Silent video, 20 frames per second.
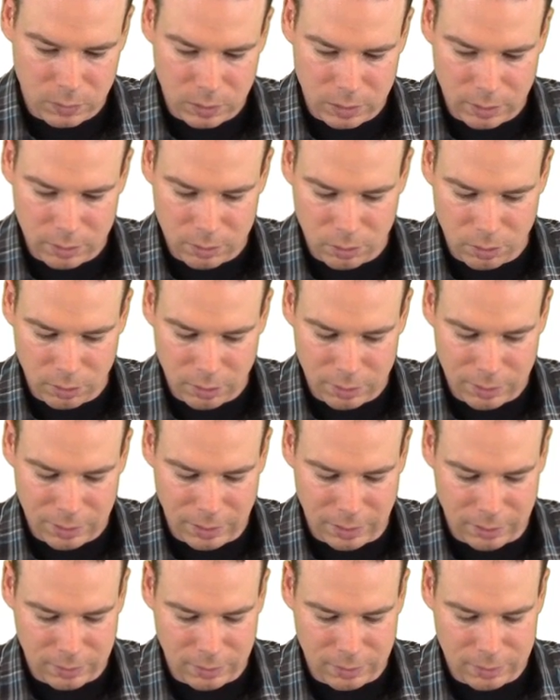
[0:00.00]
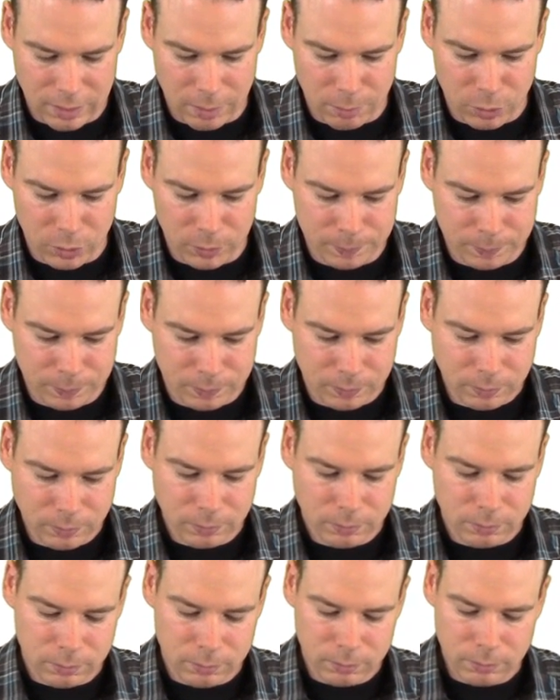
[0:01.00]
Let's look at the next example.
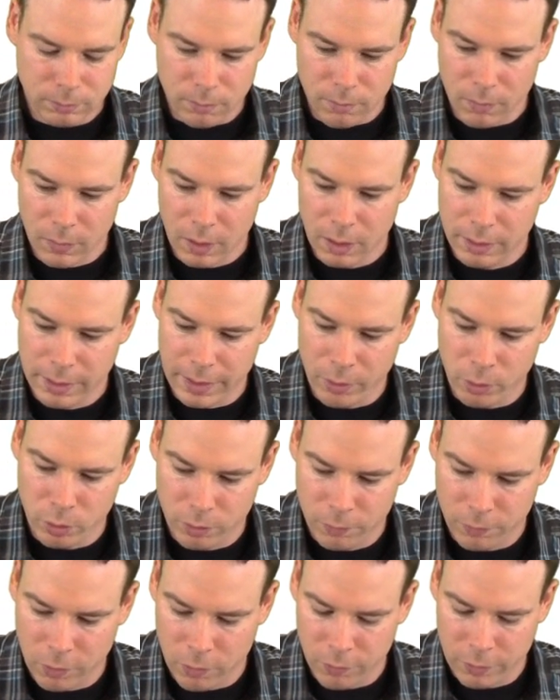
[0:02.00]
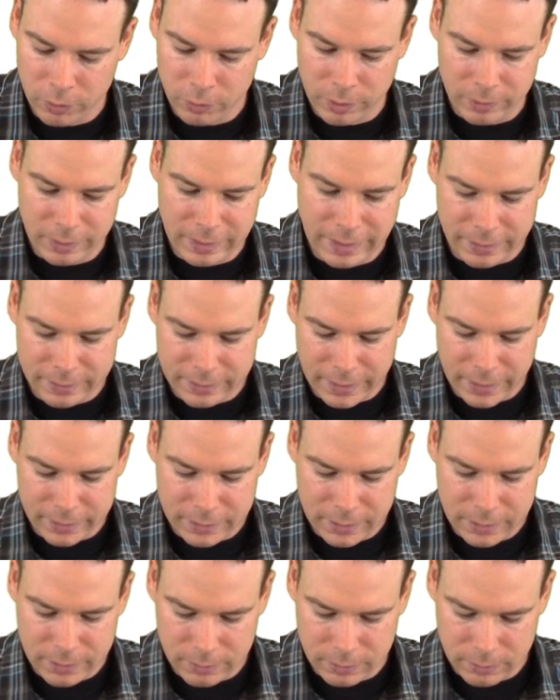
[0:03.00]
Now we're revolving around the
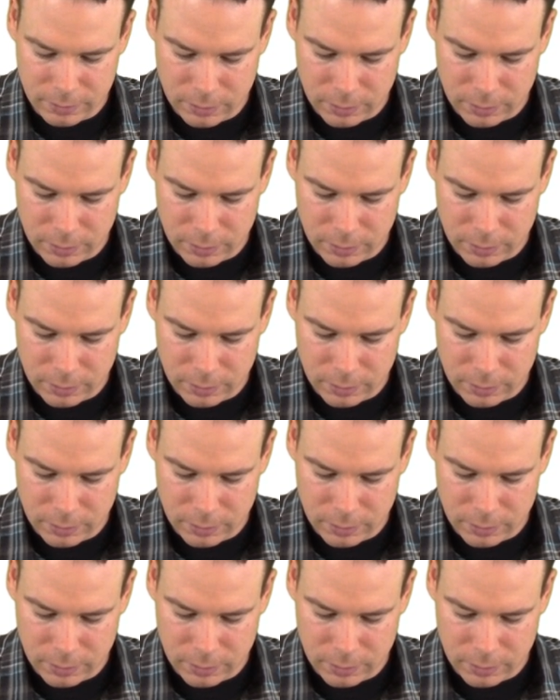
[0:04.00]
x-axis.